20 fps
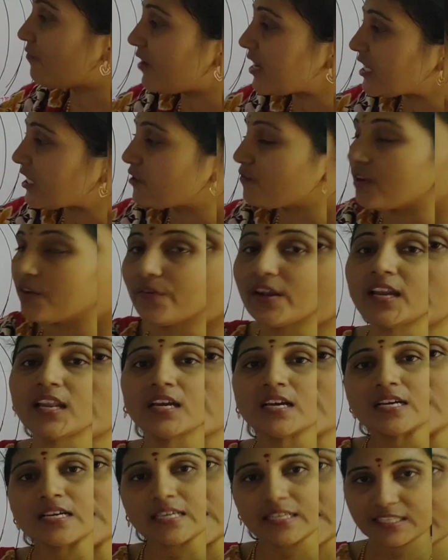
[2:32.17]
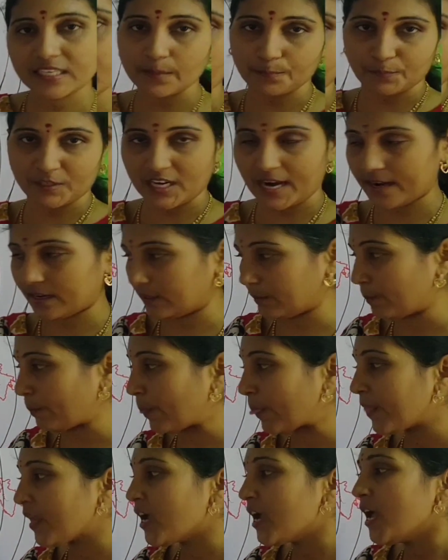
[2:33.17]
west we will subtract.
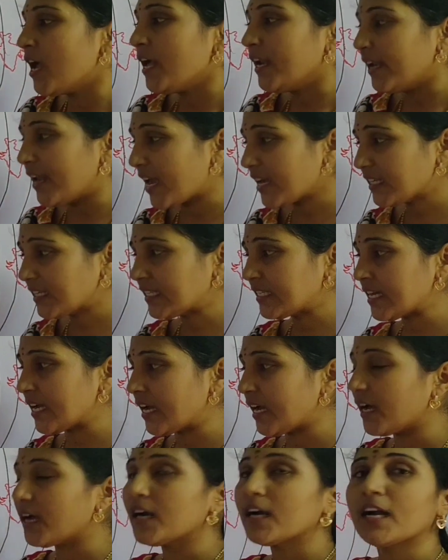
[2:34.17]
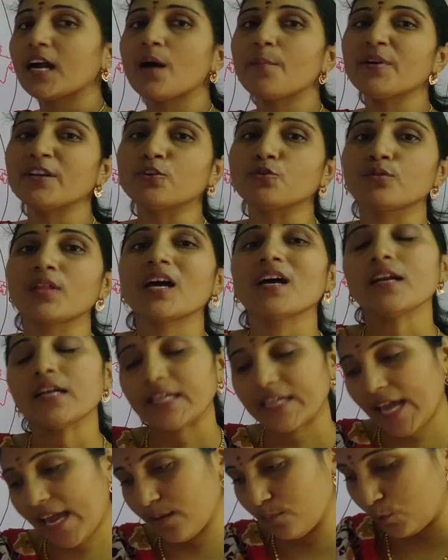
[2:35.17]
Next, coming to the
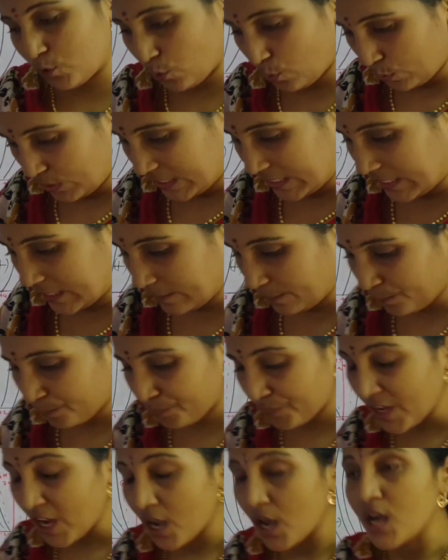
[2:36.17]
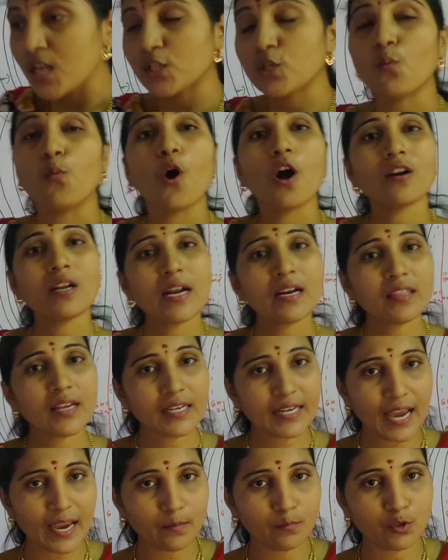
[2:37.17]
time zones. So what are
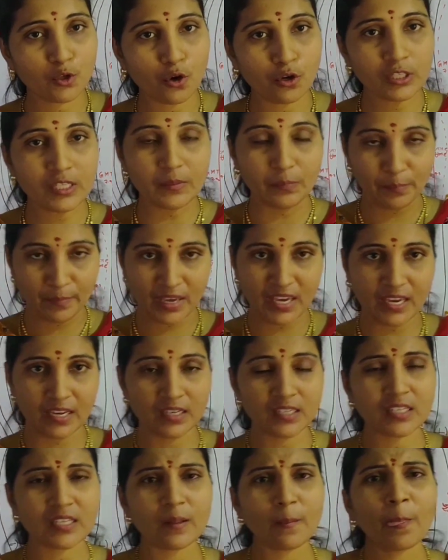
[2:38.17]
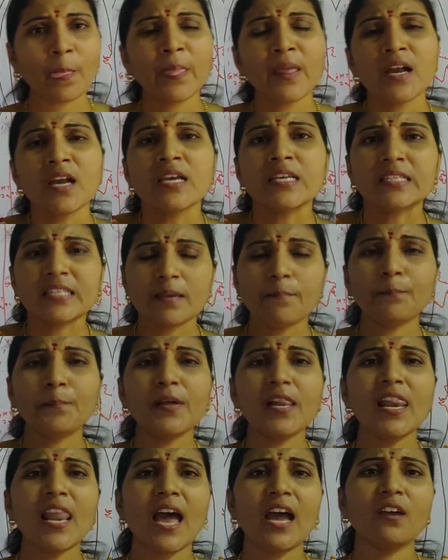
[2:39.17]
the time zones means?
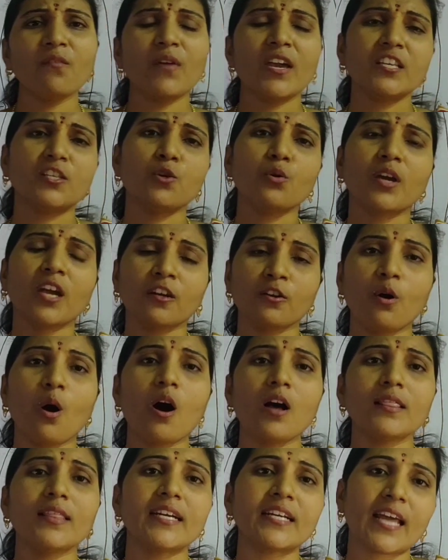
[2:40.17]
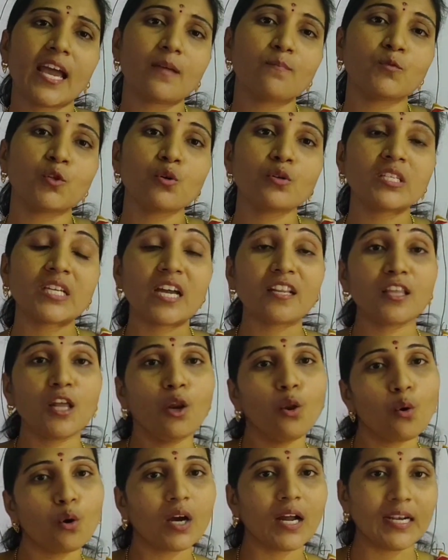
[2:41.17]
Simple language you can call the time zones are
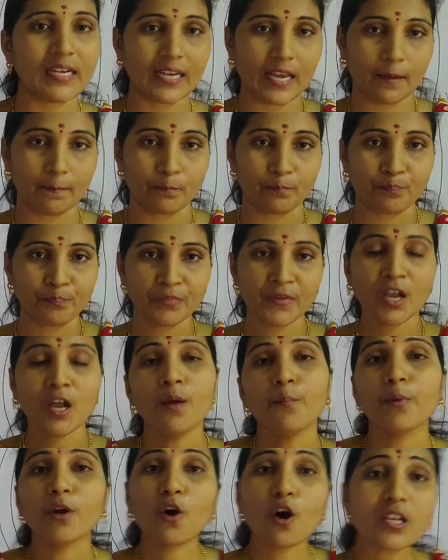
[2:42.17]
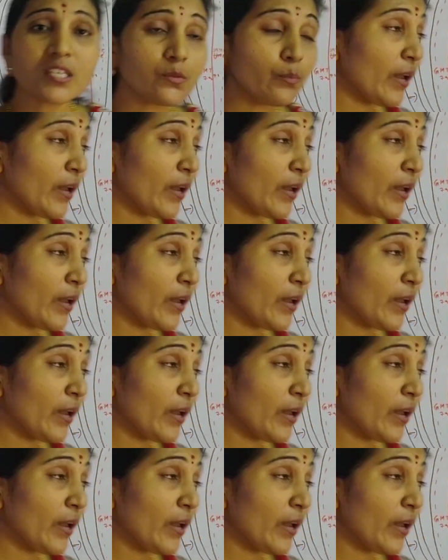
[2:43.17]
the local time, because